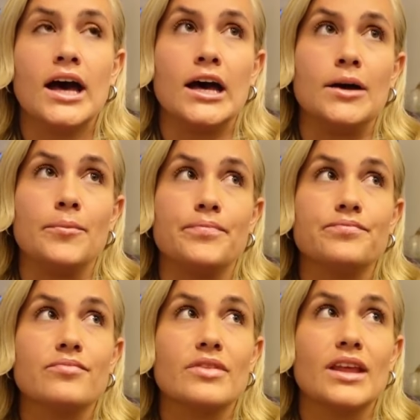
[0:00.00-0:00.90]

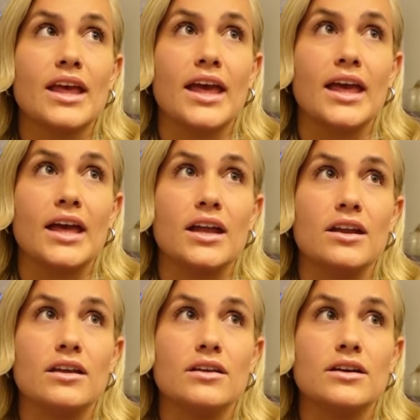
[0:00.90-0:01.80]
Um,
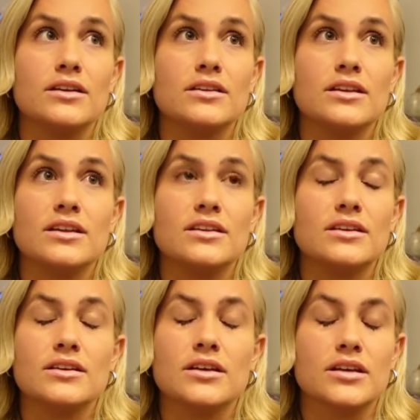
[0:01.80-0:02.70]
and
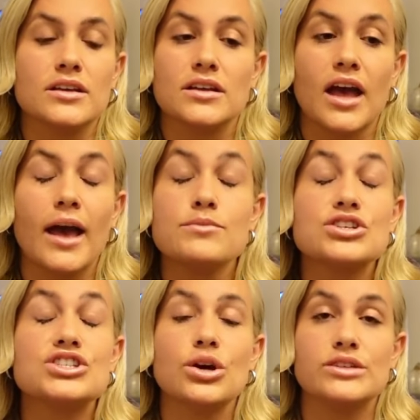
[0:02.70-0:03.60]
I'm
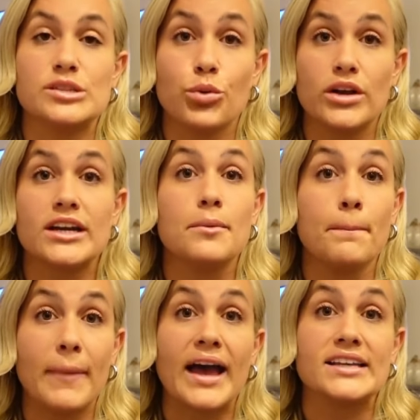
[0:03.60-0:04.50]
just so disappointed
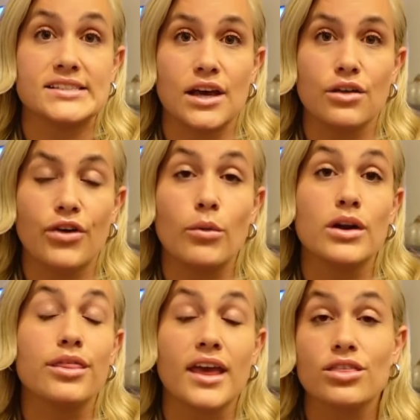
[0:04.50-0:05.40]
in myself. I
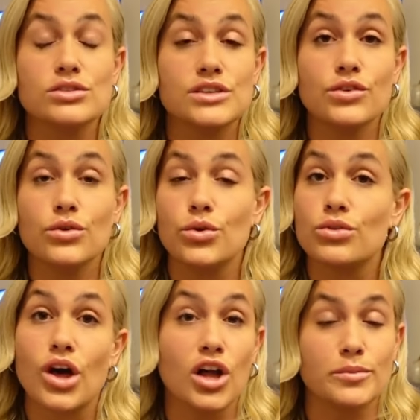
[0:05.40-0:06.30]
wanna thank those of you
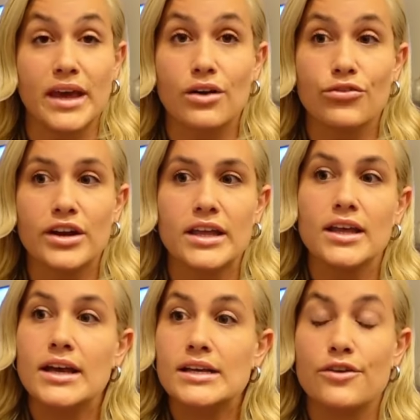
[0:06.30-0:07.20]
who called me out for it.
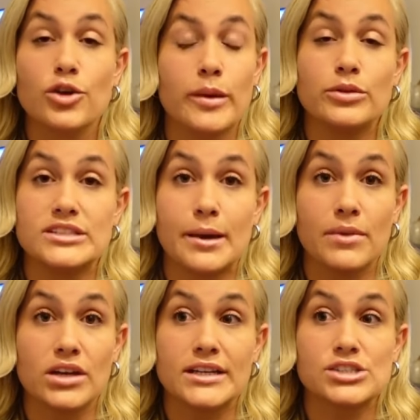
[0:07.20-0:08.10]
A few people DM
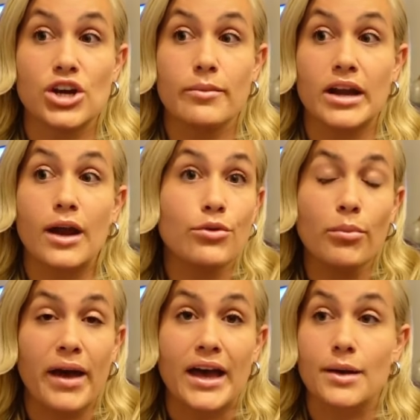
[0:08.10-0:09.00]
me on Instagram and I
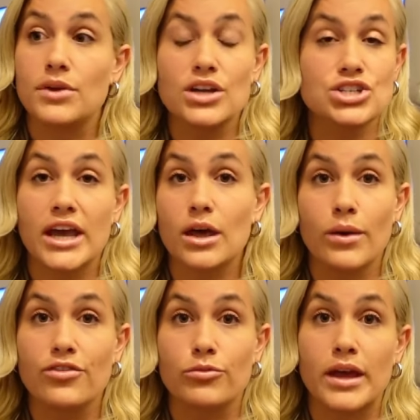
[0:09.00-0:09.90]
wrote back, I'm not shying
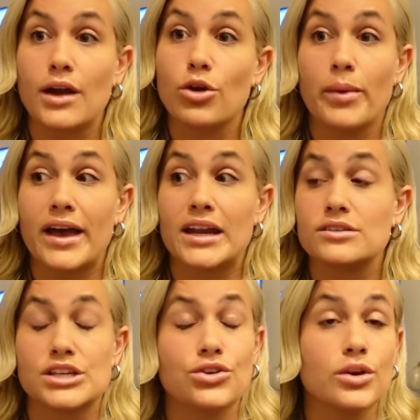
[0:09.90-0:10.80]
away from it. I wrote back and I
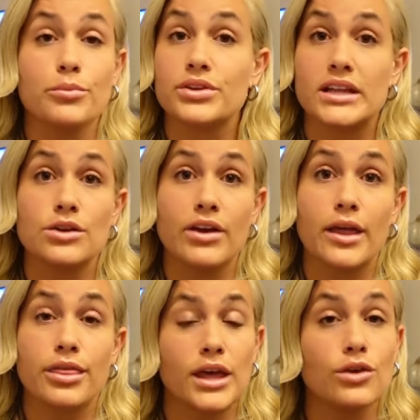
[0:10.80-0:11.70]
was like, you're completely
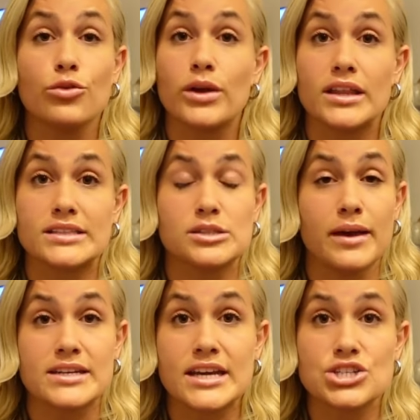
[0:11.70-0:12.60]
right. Thank you for bringing this to
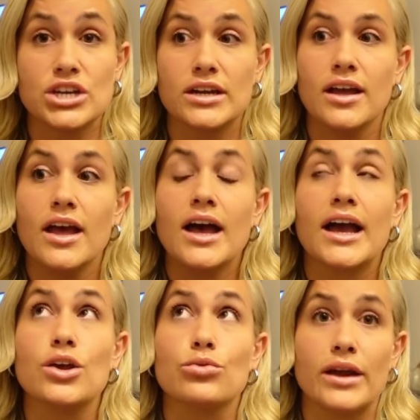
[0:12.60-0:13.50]
my attention.
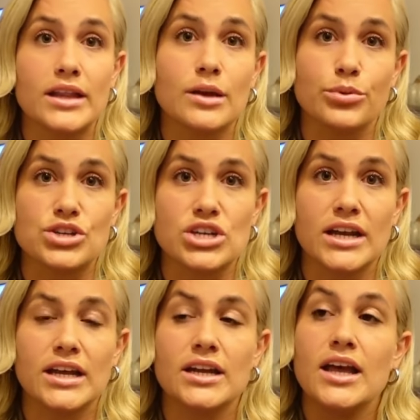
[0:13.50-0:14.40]
I greatly
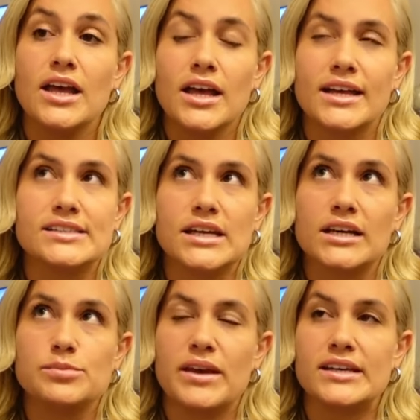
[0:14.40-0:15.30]
appreciate it. It
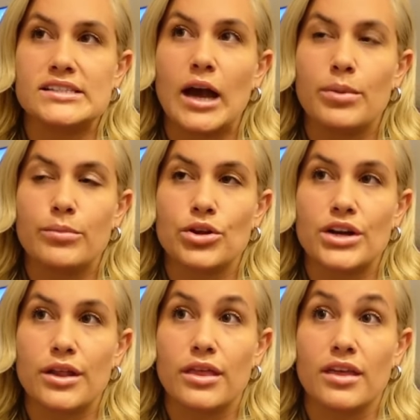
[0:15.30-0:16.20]
sucks because now people are
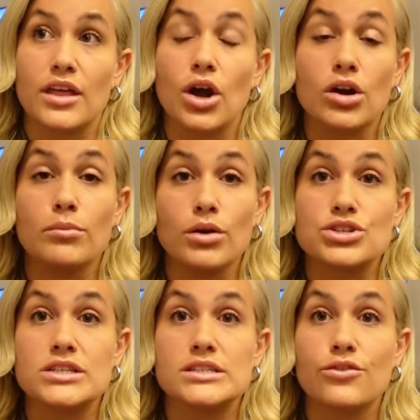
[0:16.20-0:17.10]
gonna think that our
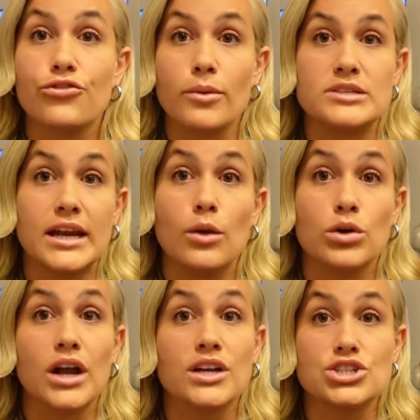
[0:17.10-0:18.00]
emotions from today
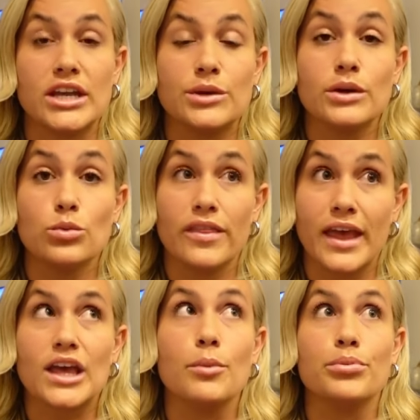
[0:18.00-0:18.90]
were not genuine when
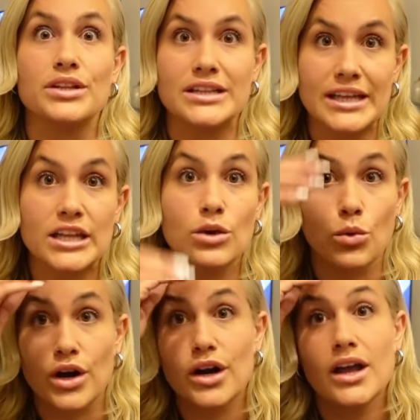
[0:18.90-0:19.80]
they completely
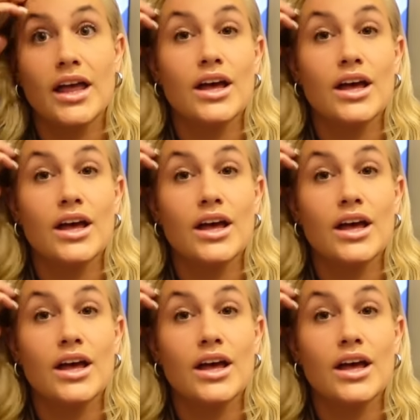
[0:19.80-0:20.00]
were.